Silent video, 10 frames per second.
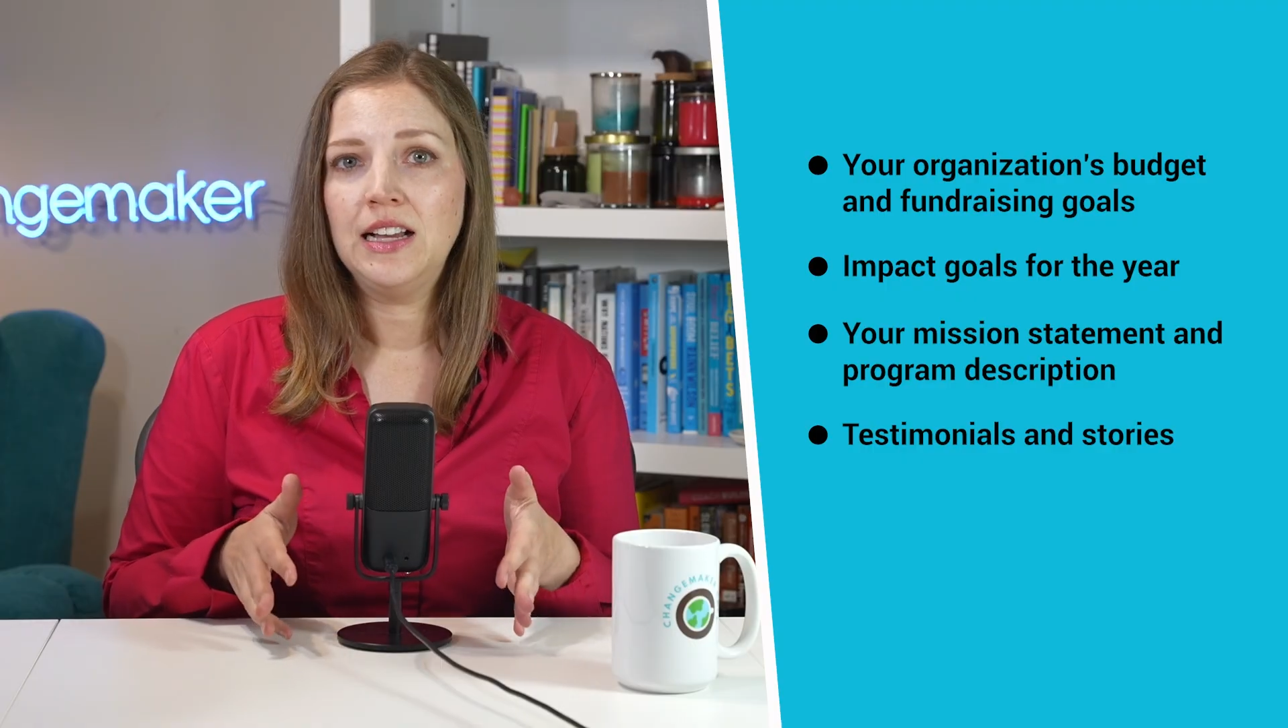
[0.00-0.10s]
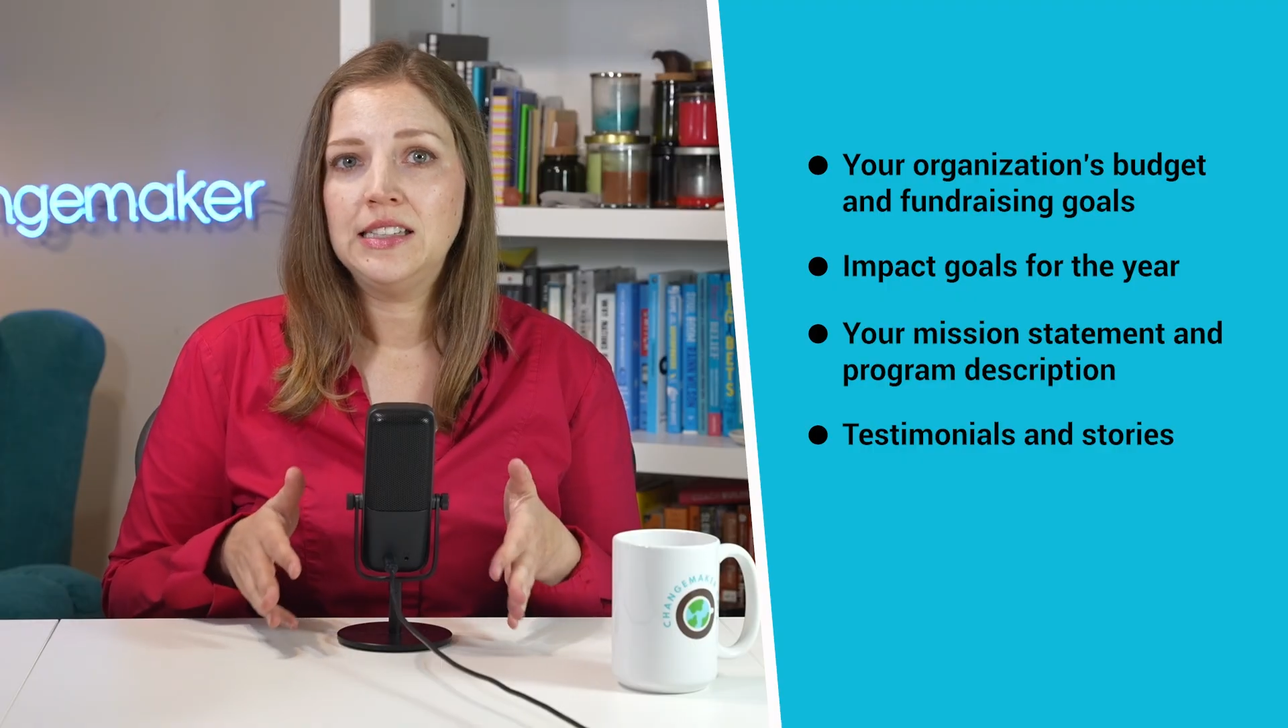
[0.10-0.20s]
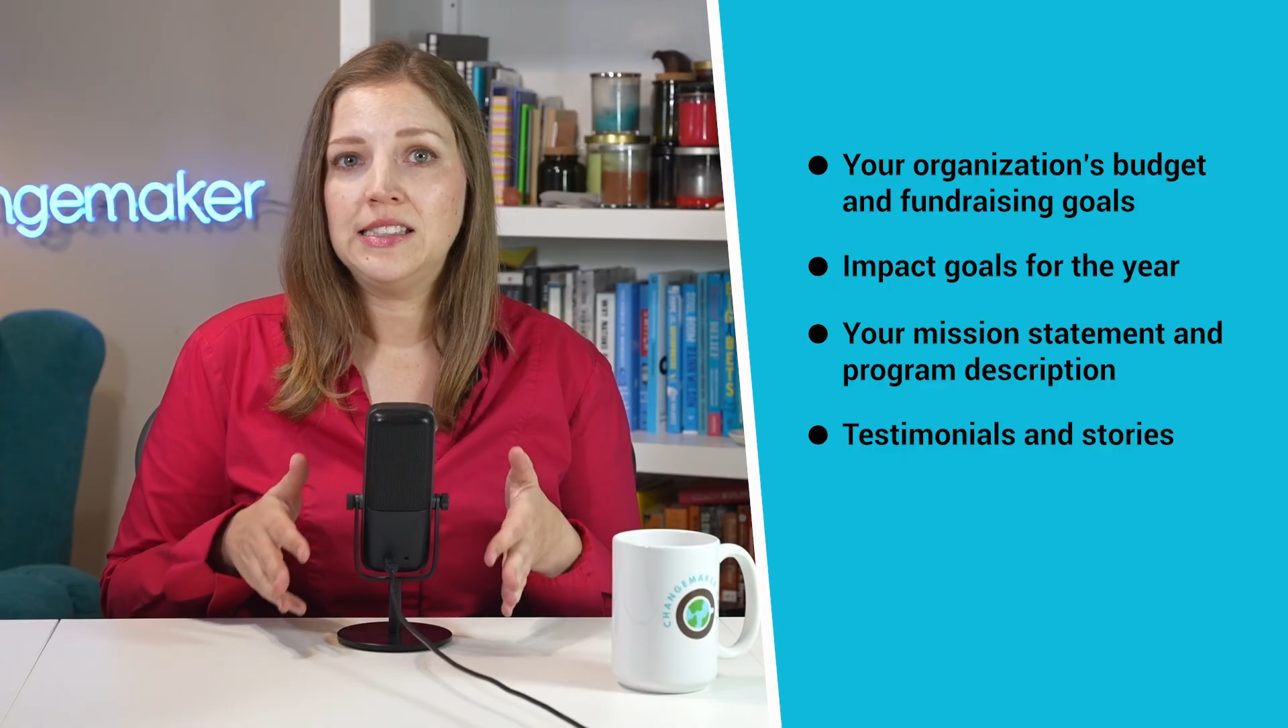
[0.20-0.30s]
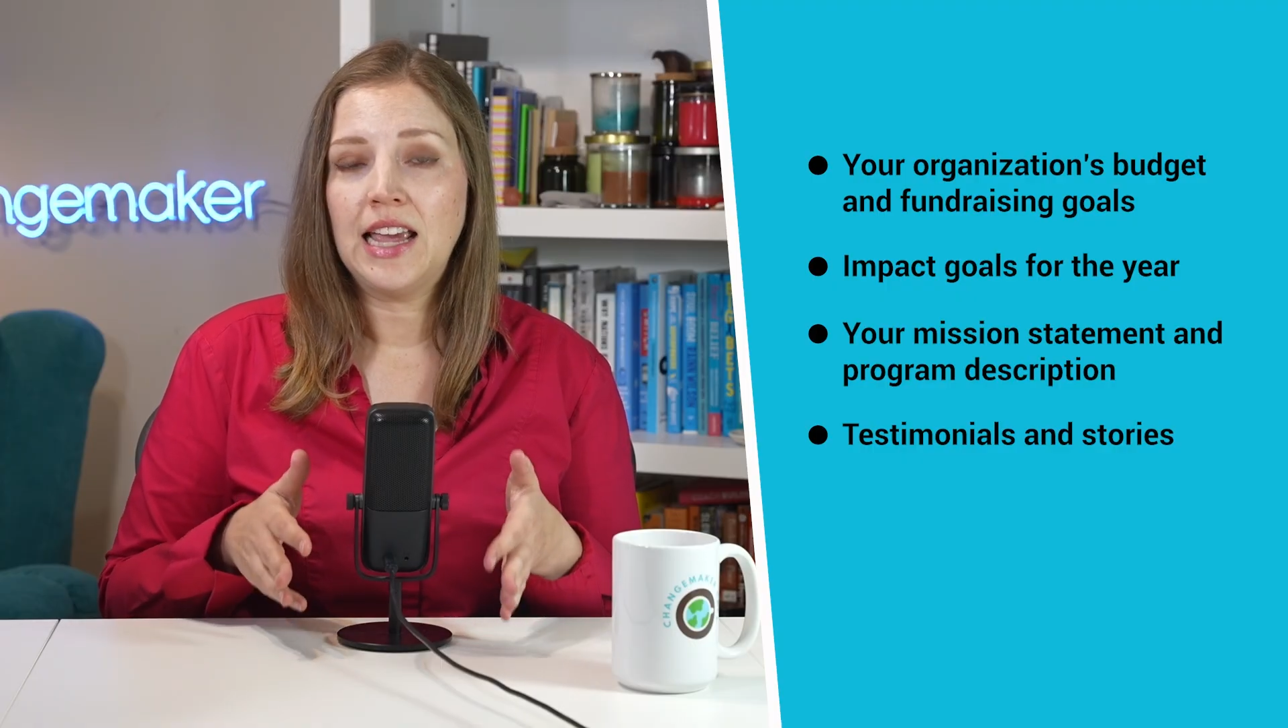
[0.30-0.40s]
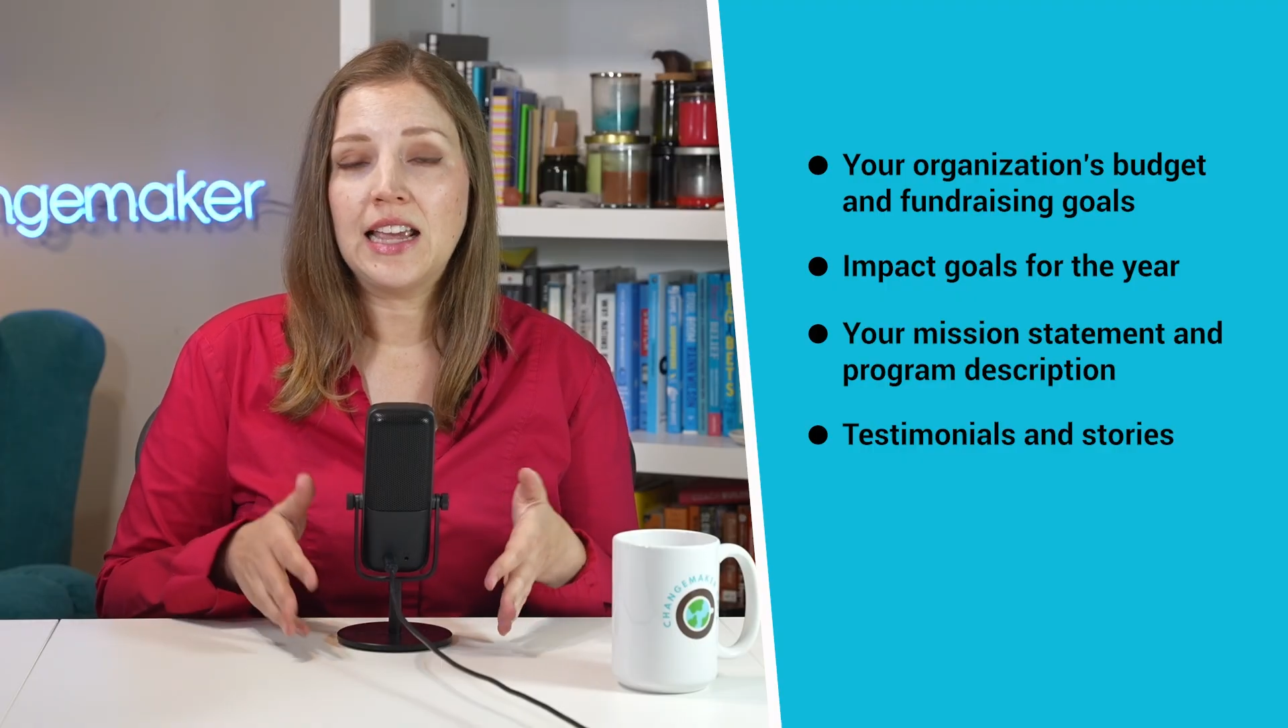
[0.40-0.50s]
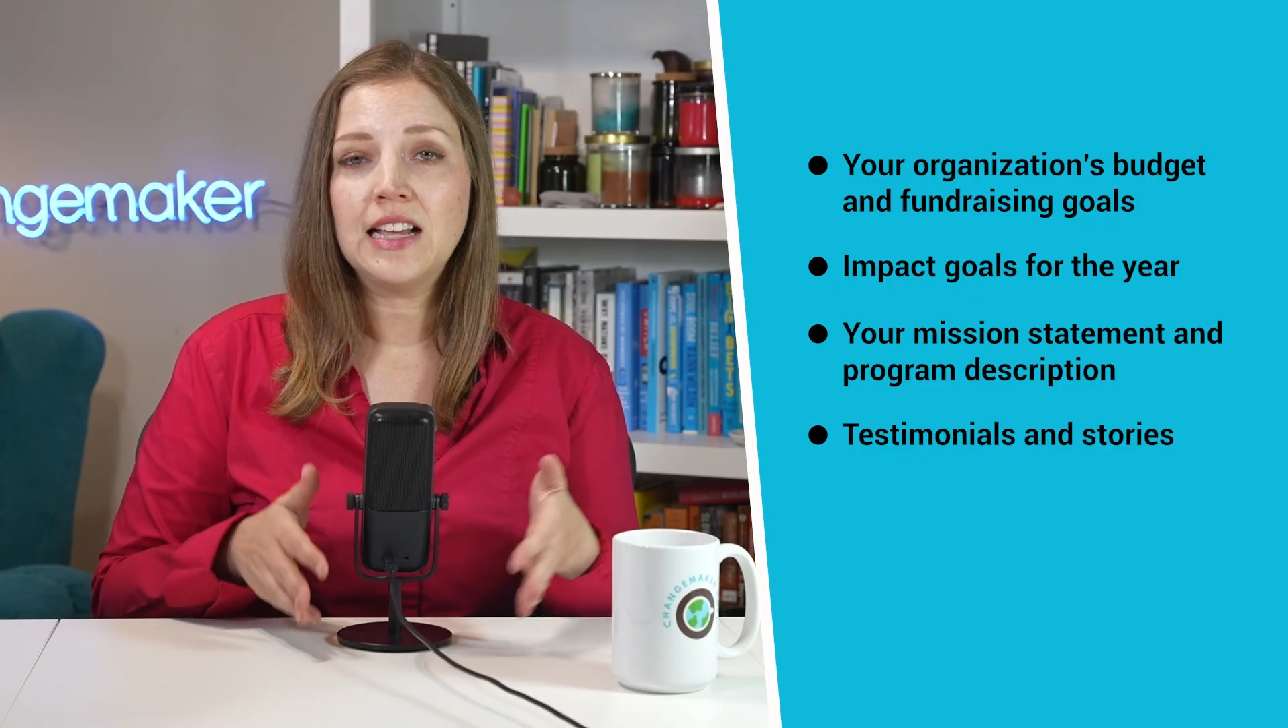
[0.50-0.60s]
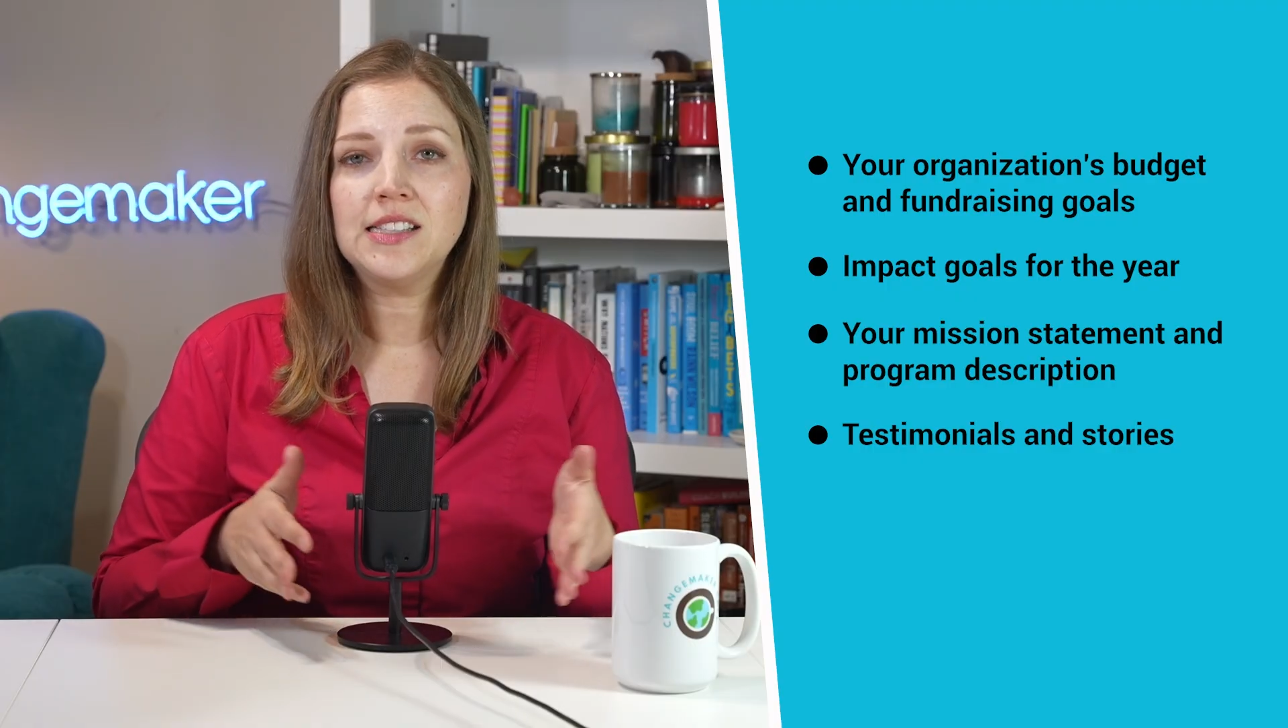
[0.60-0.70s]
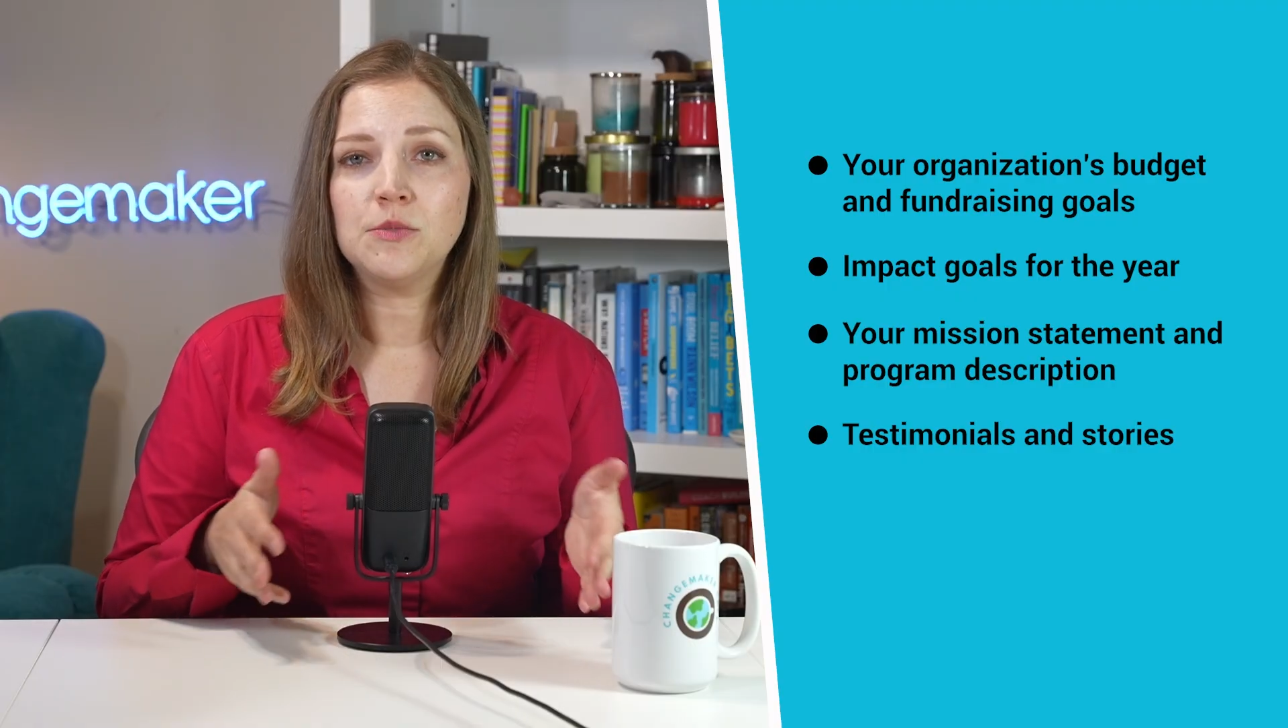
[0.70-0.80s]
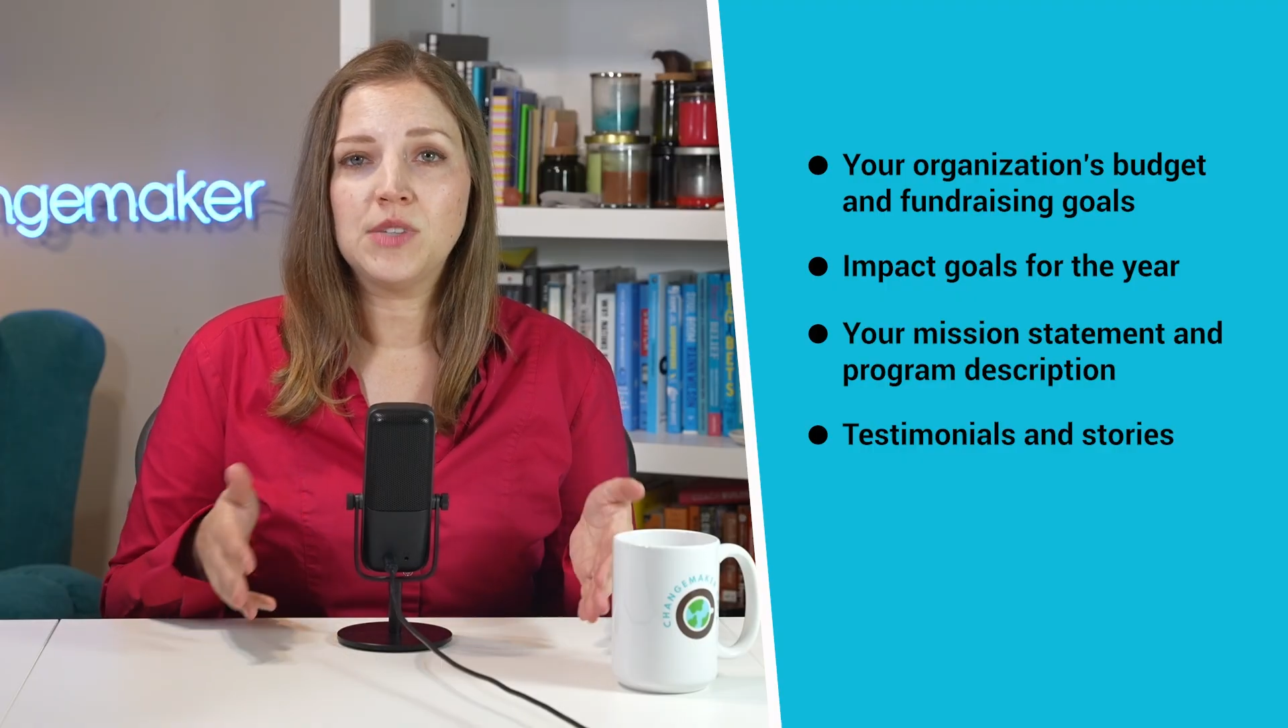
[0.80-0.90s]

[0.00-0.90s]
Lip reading: taking some